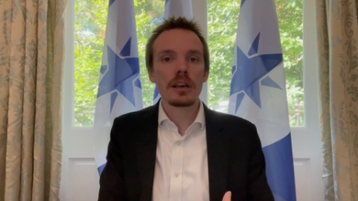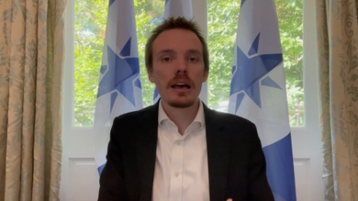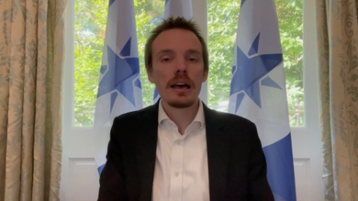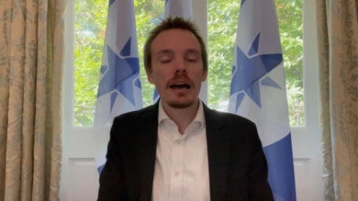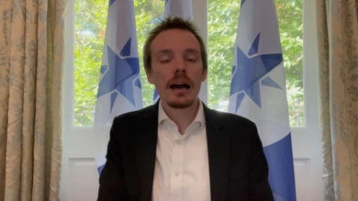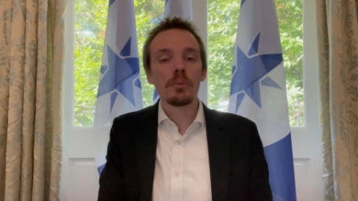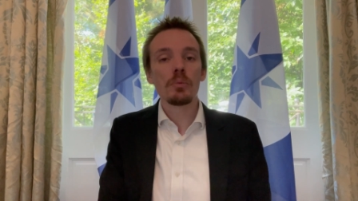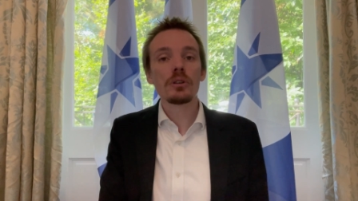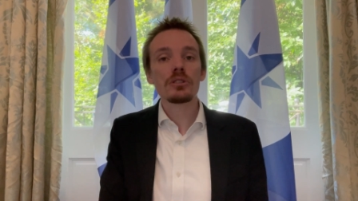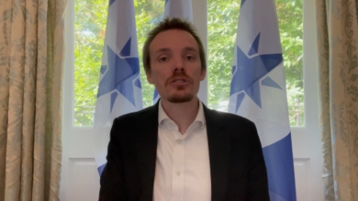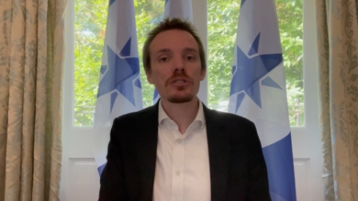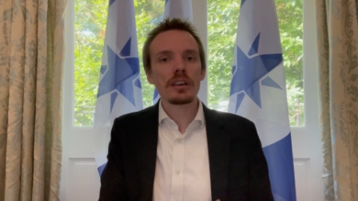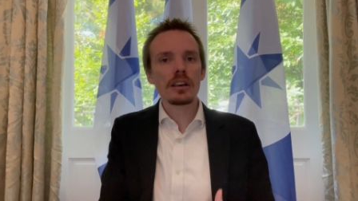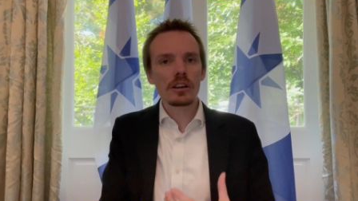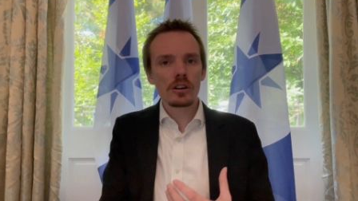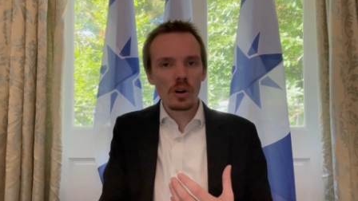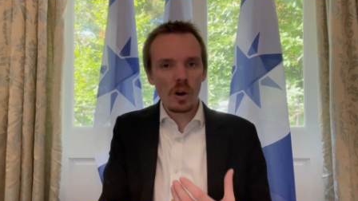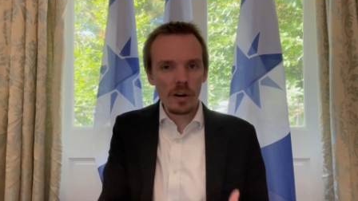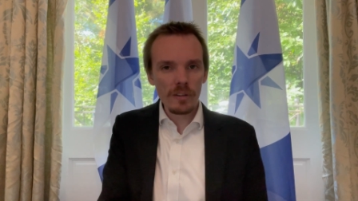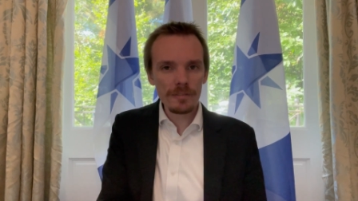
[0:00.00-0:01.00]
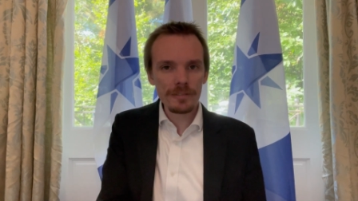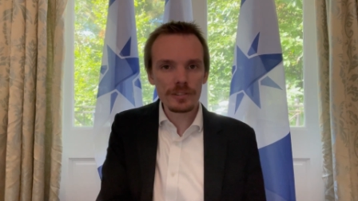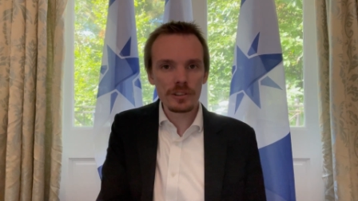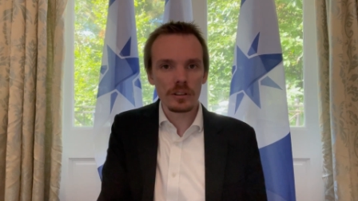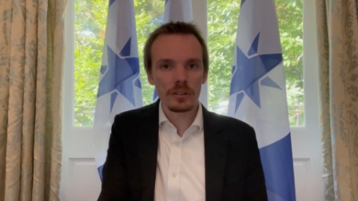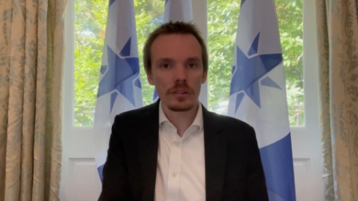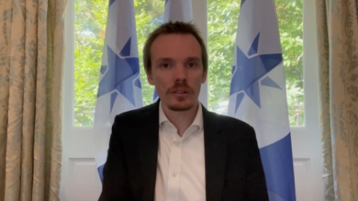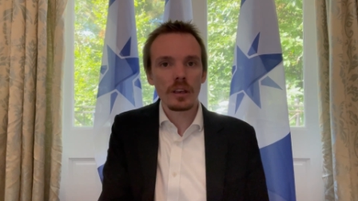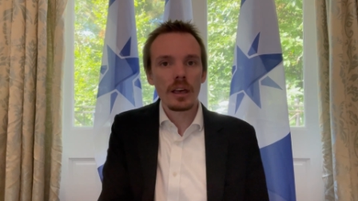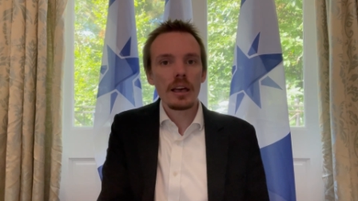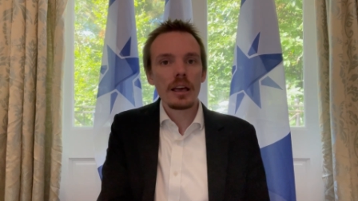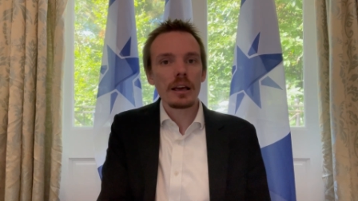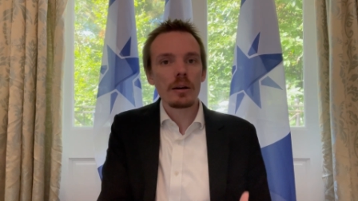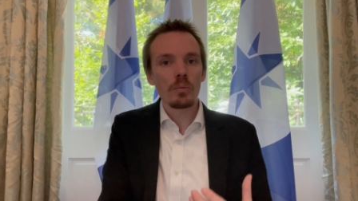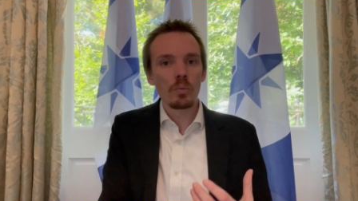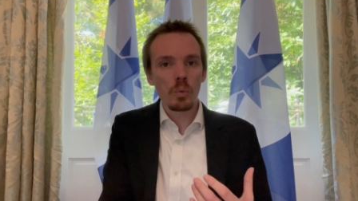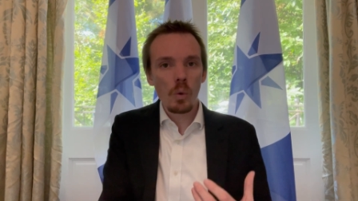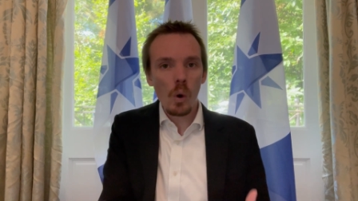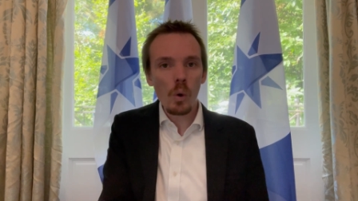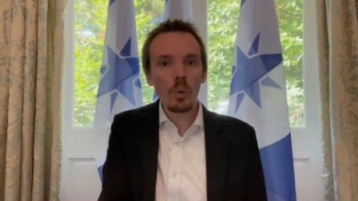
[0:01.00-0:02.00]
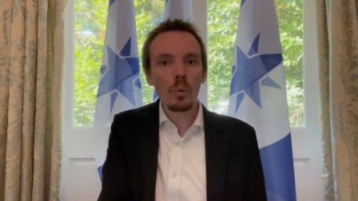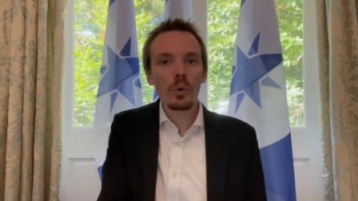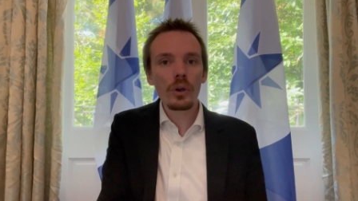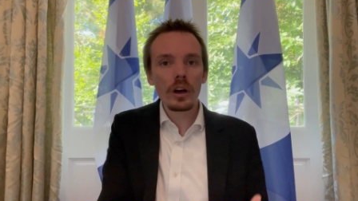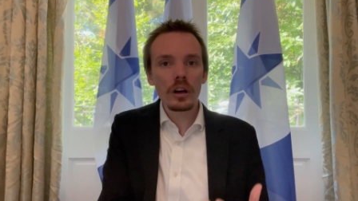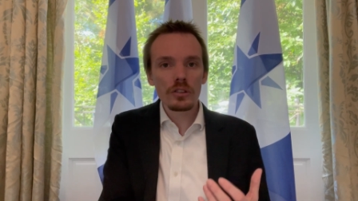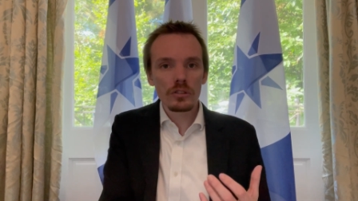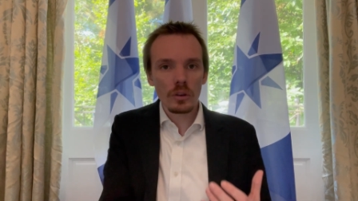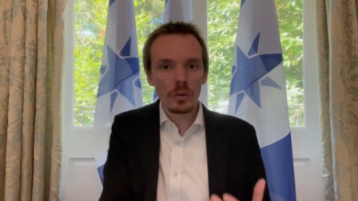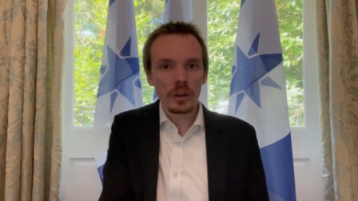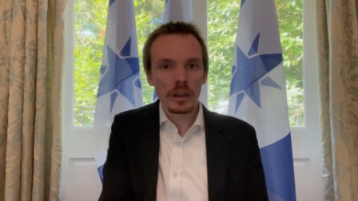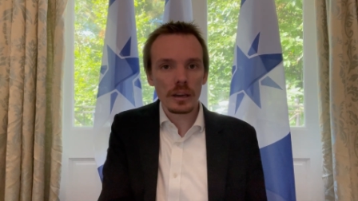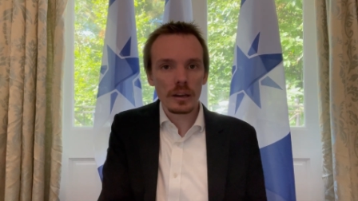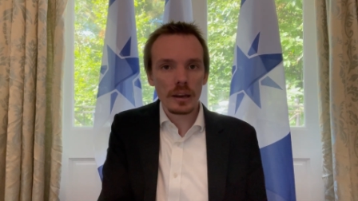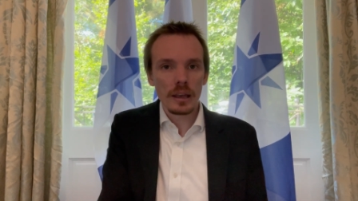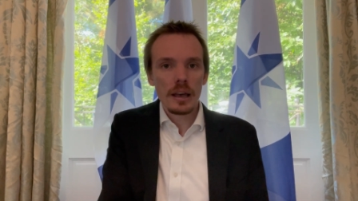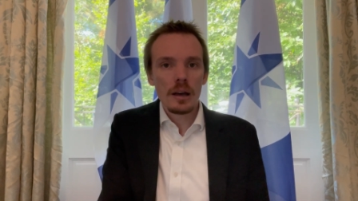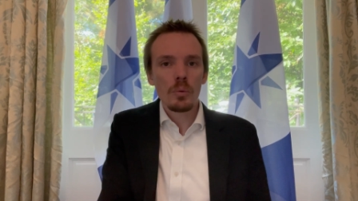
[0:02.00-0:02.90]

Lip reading: And once they are confident in what we are doing,